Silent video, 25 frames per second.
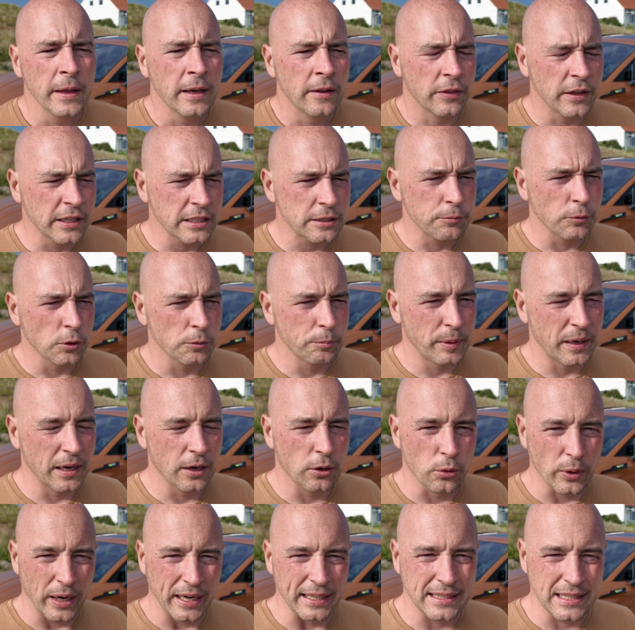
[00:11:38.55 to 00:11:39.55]
This would be a
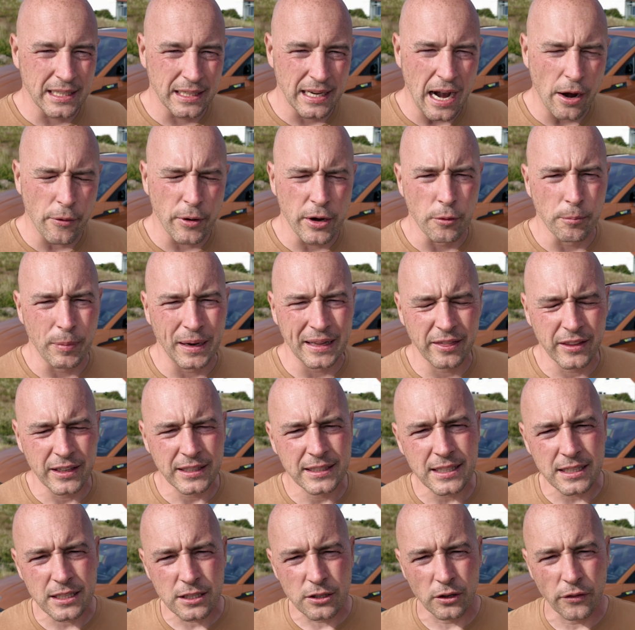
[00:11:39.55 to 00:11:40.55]
great scenario, but
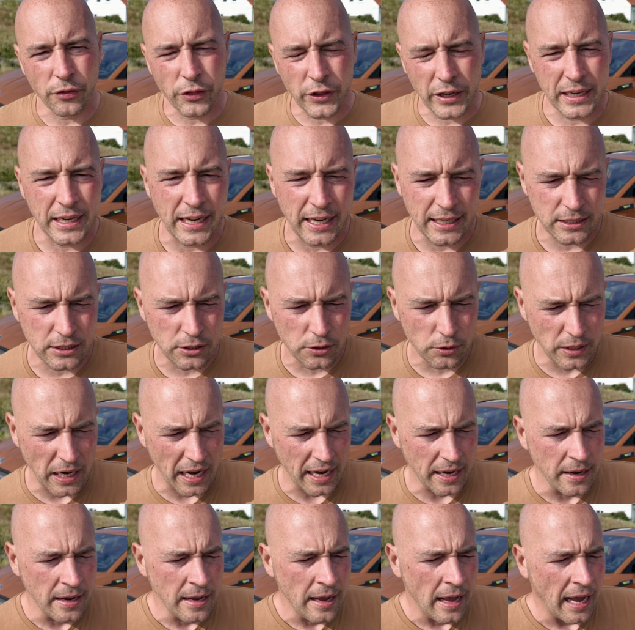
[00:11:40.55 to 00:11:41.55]
this is not the case
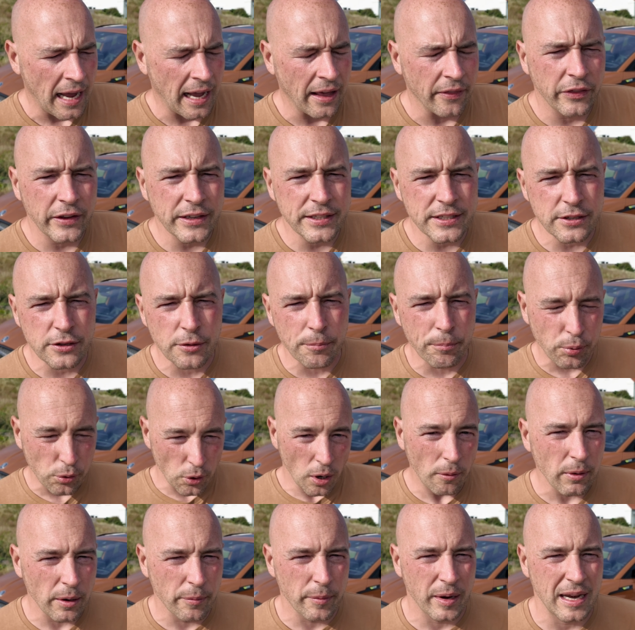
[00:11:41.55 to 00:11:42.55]
today. And this is a
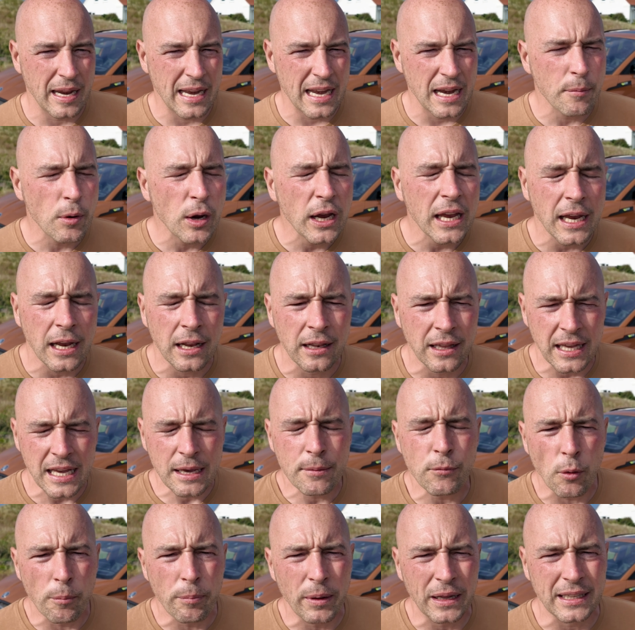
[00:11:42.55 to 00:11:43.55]
problem in
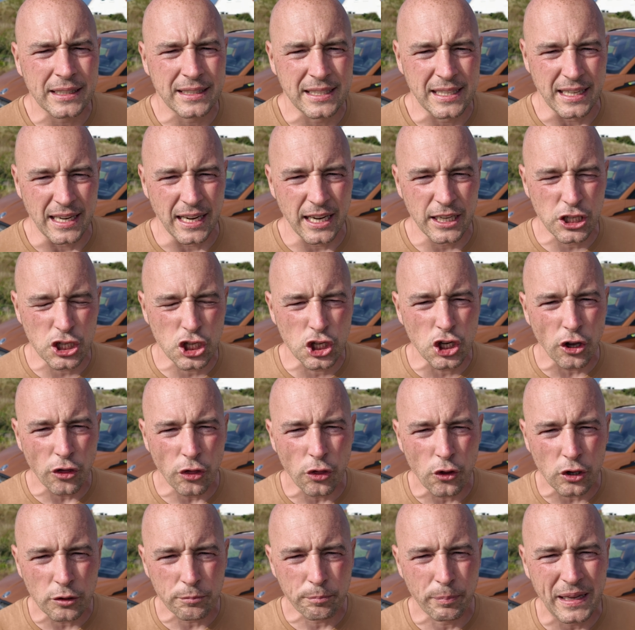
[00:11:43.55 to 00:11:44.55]
e-mobility. It should
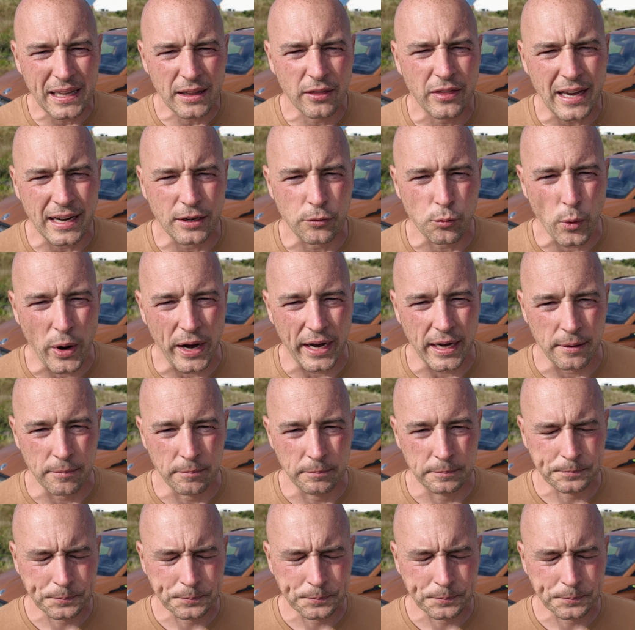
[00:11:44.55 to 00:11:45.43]
not be that way.